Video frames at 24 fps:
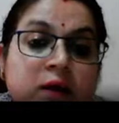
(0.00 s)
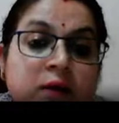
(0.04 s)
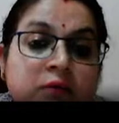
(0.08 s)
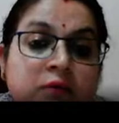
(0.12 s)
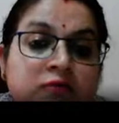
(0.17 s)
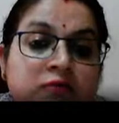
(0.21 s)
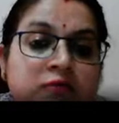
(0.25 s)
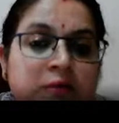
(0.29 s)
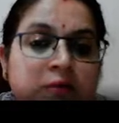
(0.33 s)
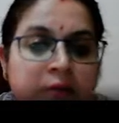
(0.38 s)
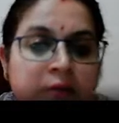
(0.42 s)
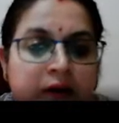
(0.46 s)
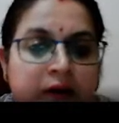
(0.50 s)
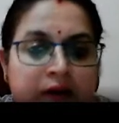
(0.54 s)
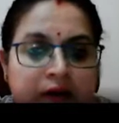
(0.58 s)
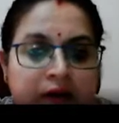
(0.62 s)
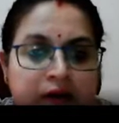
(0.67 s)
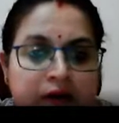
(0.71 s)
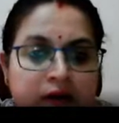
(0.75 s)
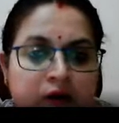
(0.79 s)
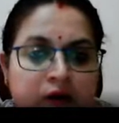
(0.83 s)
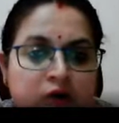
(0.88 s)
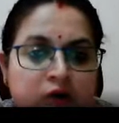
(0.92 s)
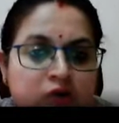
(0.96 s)

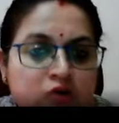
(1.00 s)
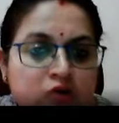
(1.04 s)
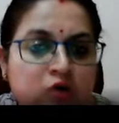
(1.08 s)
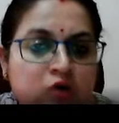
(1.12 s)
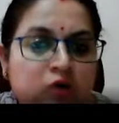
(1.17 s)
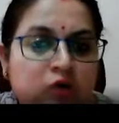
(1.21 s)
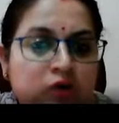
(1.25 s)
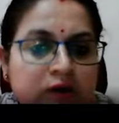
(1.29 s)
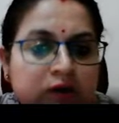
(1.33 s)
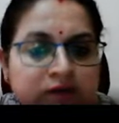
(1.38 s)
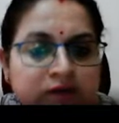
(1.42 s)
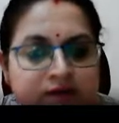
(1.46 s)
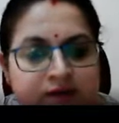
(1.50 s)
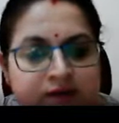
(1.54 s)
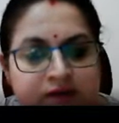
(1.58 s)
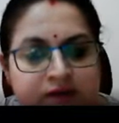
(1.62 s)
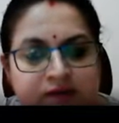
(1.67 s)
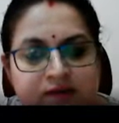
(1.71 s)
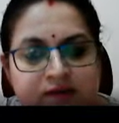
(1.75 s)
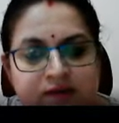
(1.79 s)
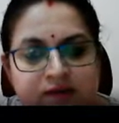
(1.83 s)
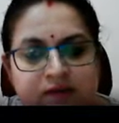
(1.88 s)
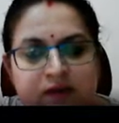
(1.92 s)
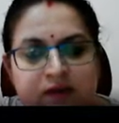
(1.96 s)
famine. So this
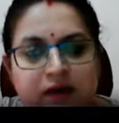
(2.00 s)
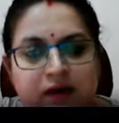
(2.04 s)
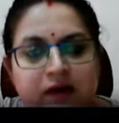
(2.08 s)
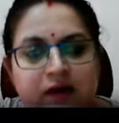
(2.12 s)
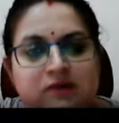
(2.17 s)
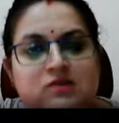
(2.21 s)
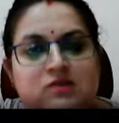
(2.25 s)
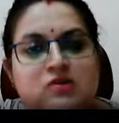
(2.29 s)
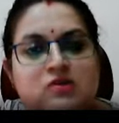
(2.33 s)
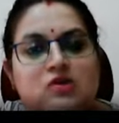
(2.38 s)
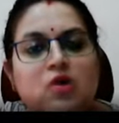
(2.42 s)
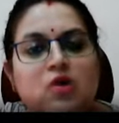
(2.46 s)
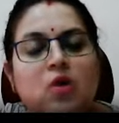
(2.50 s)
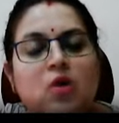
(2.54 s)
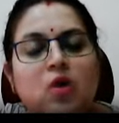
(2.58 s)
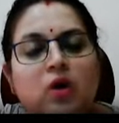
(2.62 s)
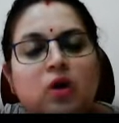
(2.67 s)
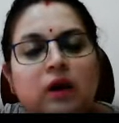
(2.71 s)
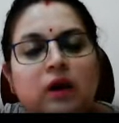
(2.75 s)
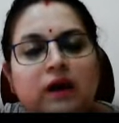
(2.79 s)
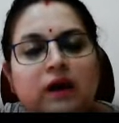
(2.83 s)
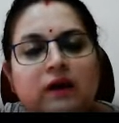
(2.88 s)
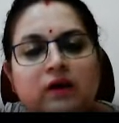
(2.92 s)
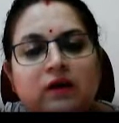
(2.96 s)
is a slow
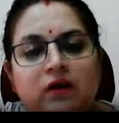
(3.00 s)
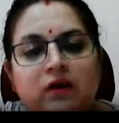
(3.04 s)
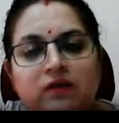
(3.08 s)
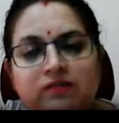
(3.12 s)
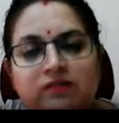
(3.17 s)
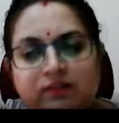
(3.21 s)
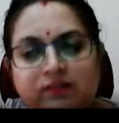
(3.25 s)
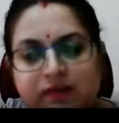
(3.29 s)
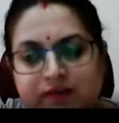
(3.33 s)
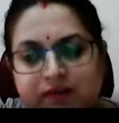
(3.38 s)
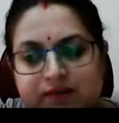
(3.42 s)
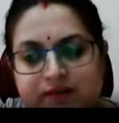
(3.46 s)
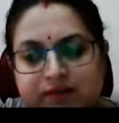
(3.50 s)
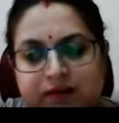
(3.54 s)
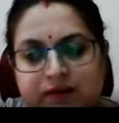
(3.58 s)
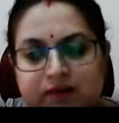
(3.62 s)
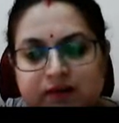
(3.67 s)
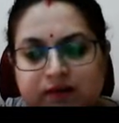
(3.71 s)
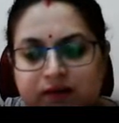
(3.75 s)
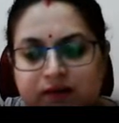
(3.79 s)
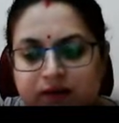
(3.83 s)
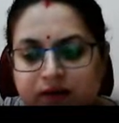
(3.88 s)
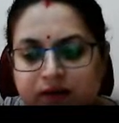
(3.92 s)
kind of inset.